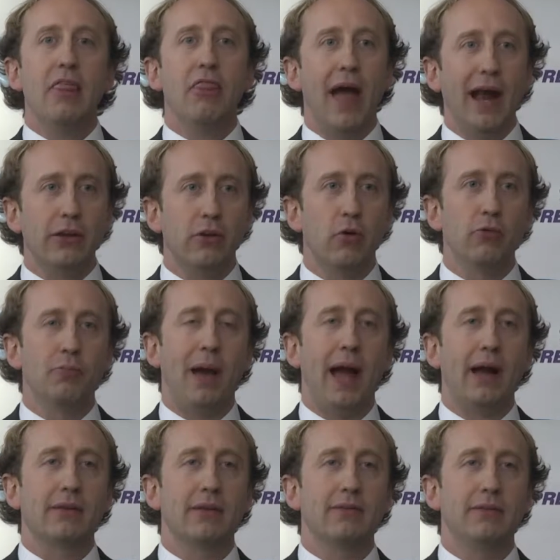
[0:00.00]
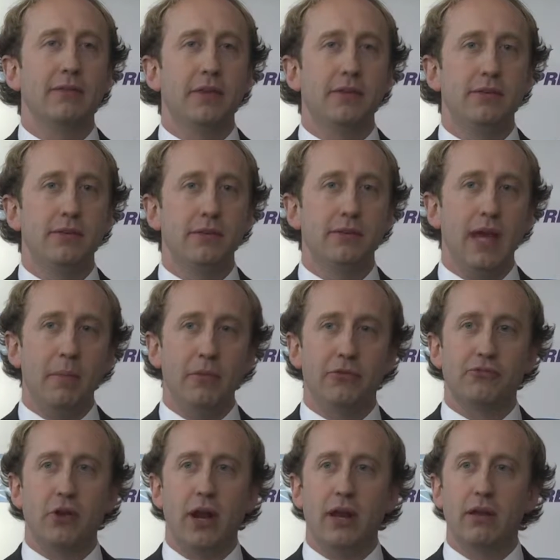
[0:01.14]
That goes back to the
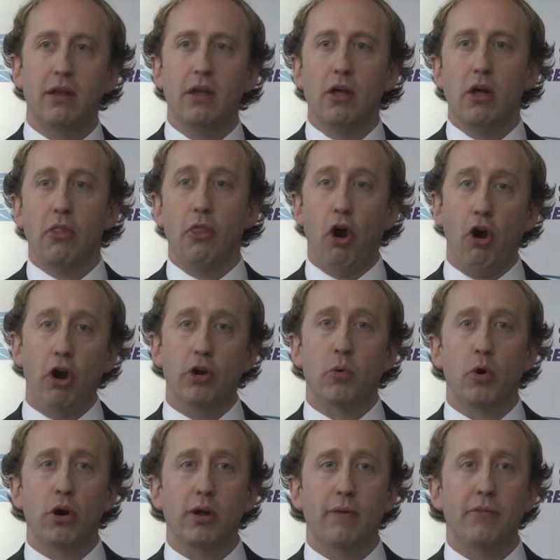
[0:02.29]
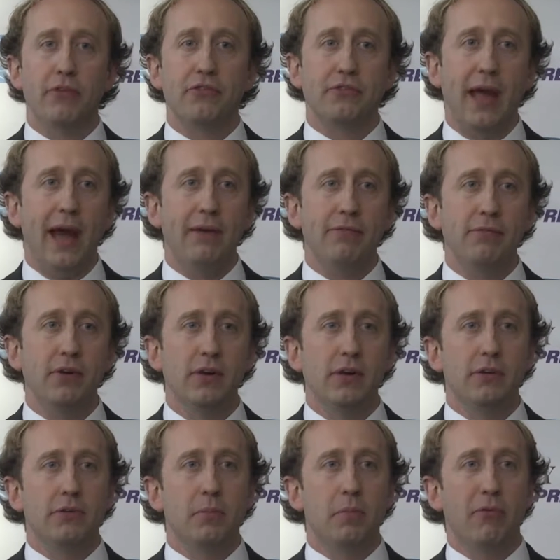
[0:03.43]
demonstrating the hard work of the staff
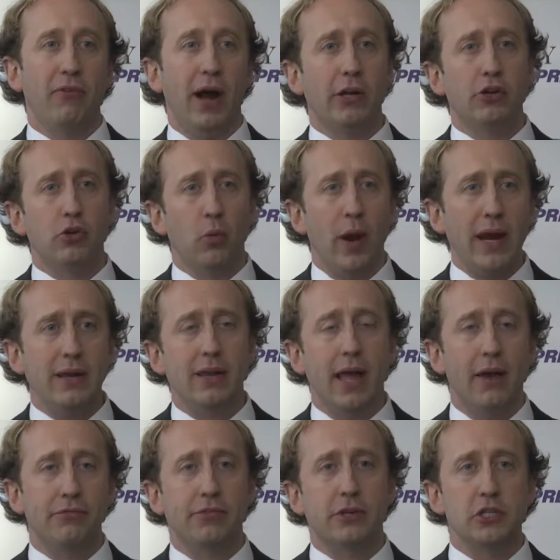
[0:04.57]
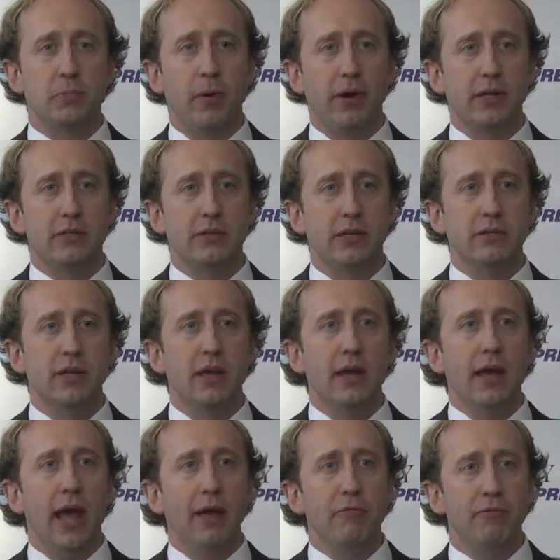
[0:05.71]
to provide great guest experiences
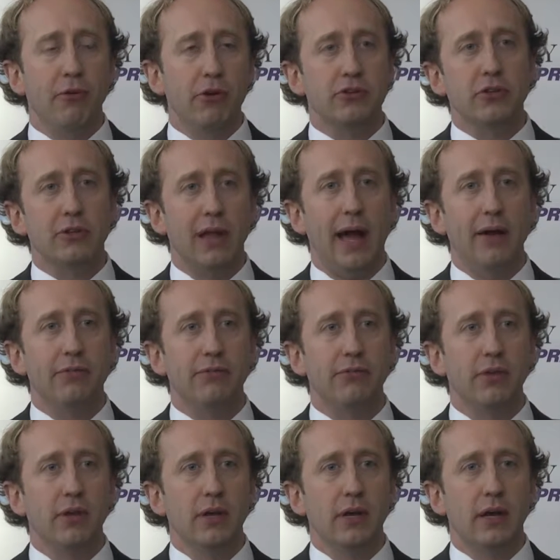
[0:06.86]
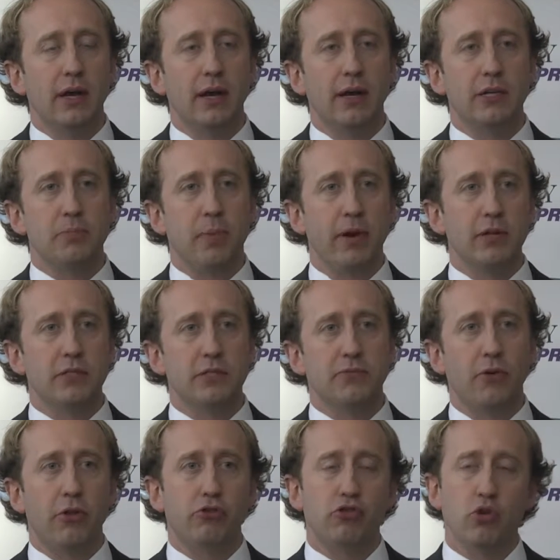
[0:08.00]
and first-class experiences
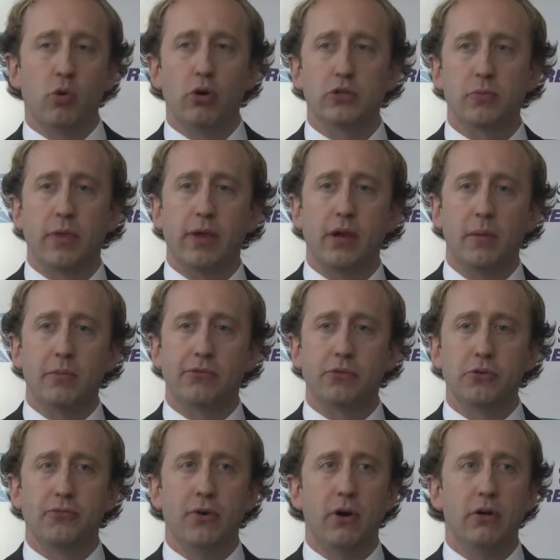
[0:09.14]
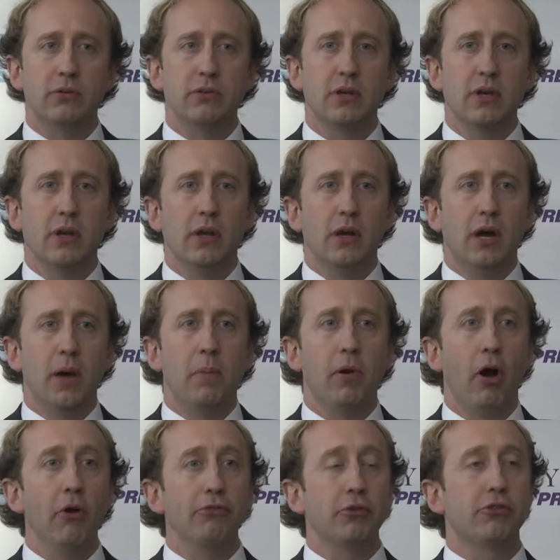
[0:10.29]
for the tourists when they come to Sioux Falls, but
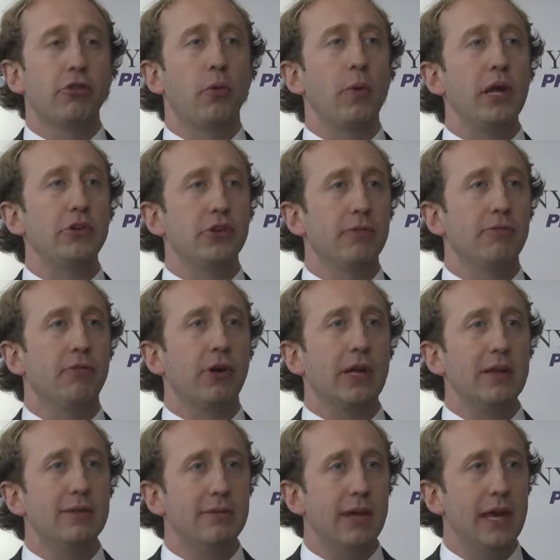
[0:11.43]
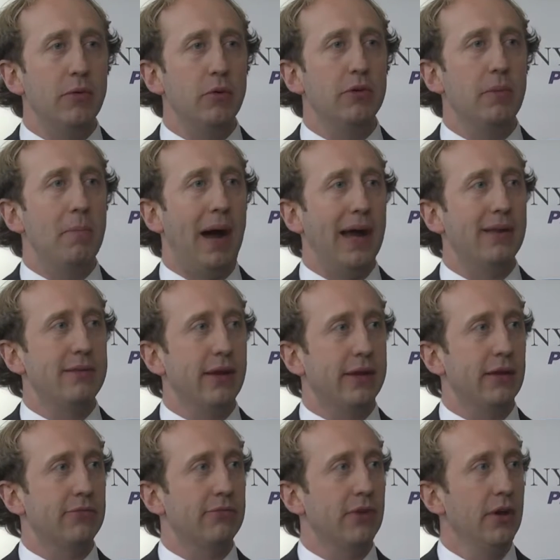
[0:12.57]
also to the region for continuing to buy
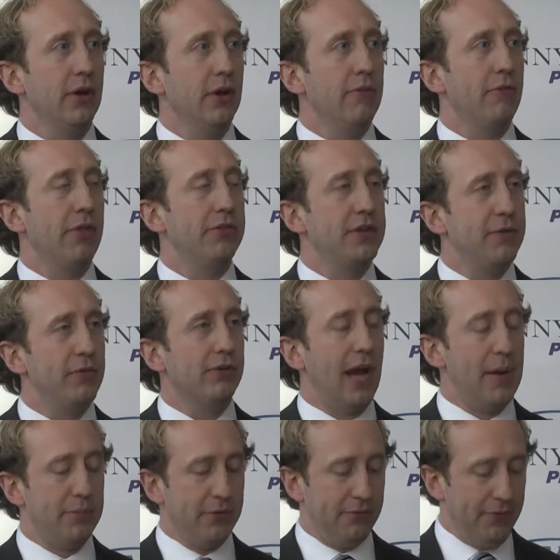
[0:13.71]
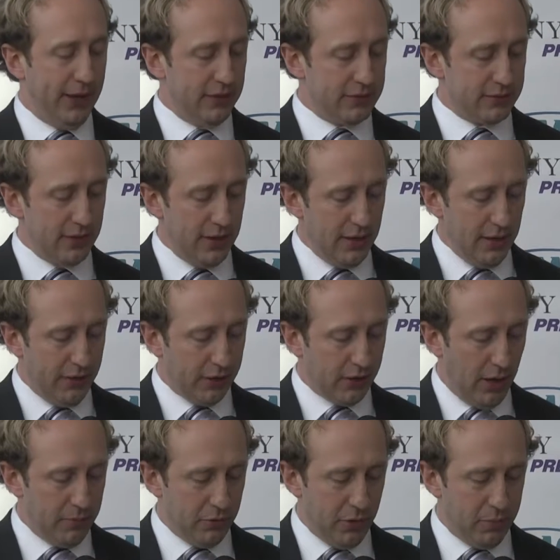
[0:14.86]
tickets for the different types of events that
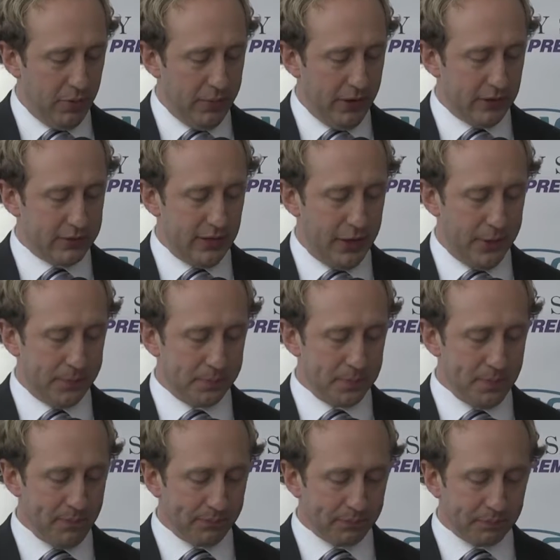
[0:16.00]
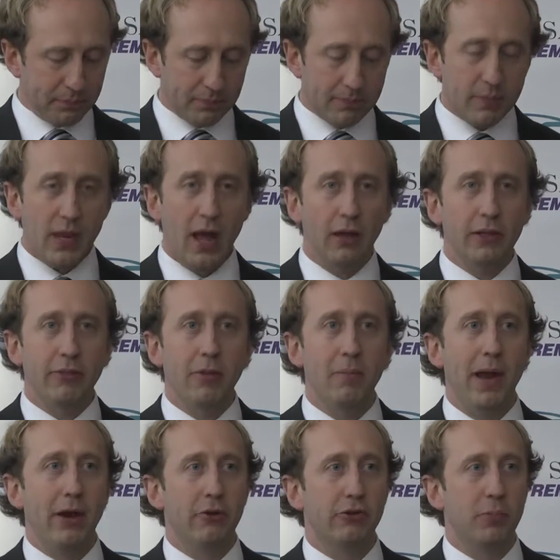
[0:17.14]
come to the Premier Center. I'll leave the
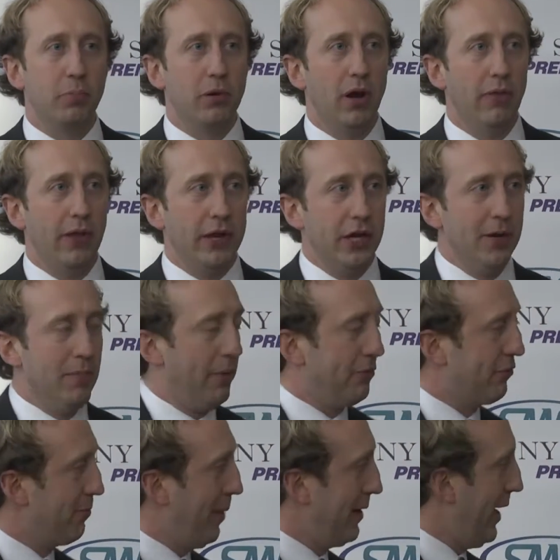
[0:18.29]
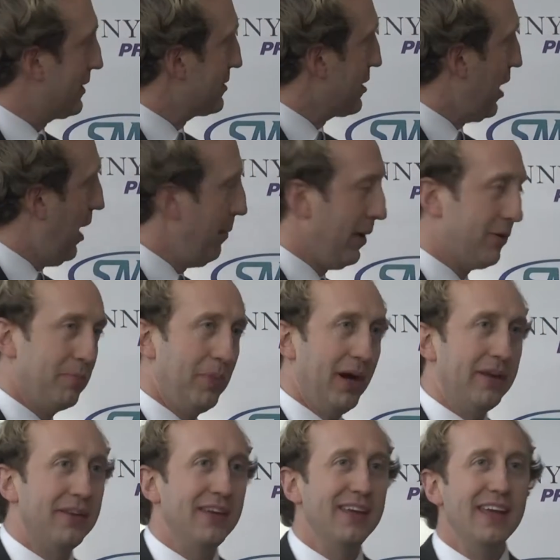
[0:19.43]
mayor to put on the earmuffs for my next comment,
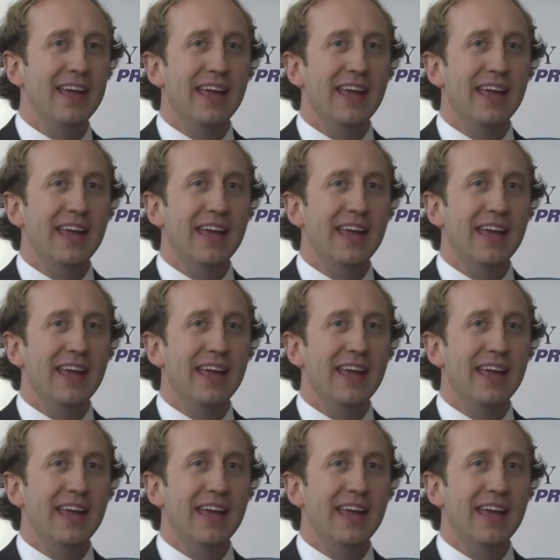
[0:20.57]
but